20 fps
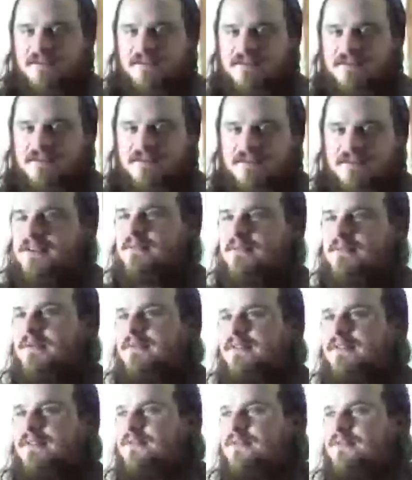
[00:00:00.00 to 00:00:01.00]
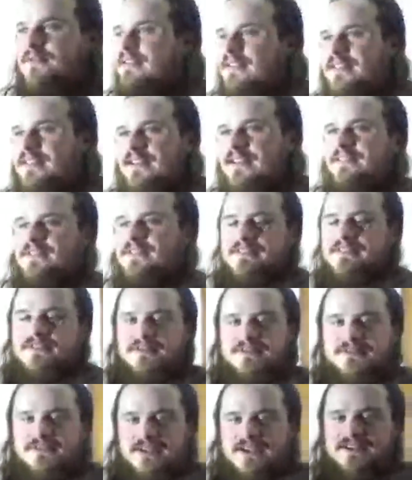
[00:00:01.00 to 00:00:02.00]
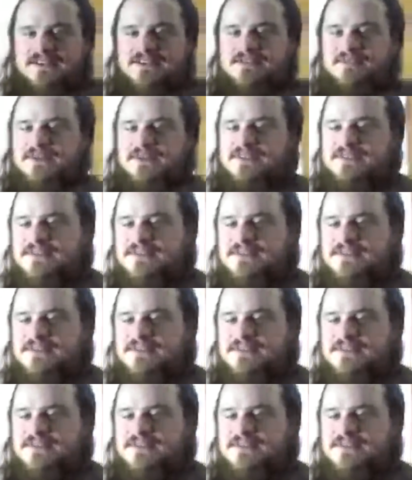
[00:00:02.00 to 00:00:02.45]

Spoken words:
on them. I mean, like we see that even in the Old Testament.